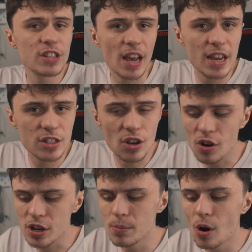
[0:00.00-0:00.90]
is a
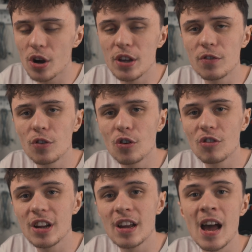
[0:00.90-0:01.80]
target market
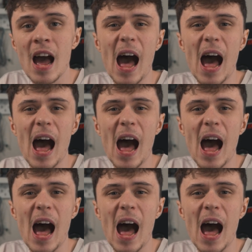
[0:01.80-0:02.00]
for it,